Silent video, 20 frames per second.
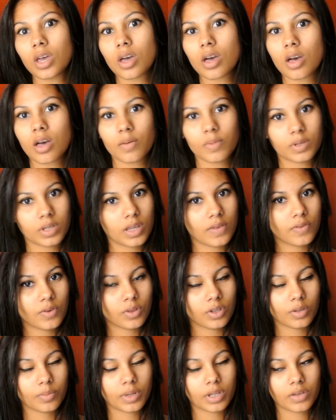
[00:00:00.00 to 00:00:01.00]
I'm going to give you
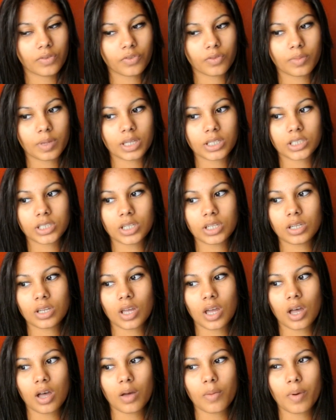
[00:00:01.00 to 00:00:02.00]
a little bit of information.
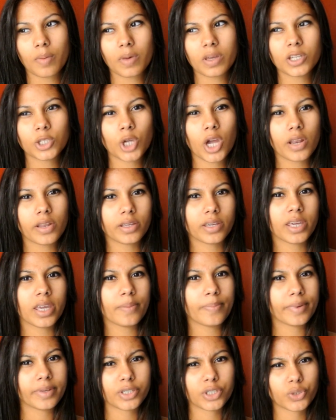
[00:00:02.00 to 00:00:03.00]
I'm going to try to
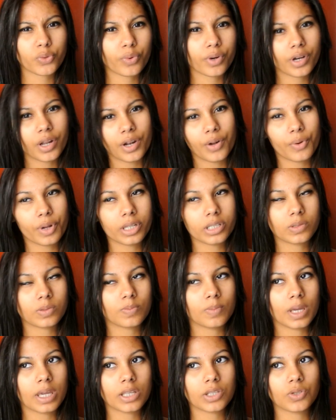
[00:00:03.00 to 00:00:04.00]
keep it short, I don't want
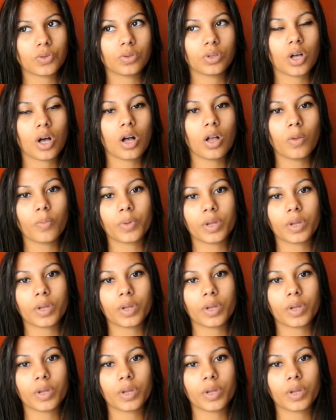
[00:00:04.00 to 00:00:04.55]
to make it too long,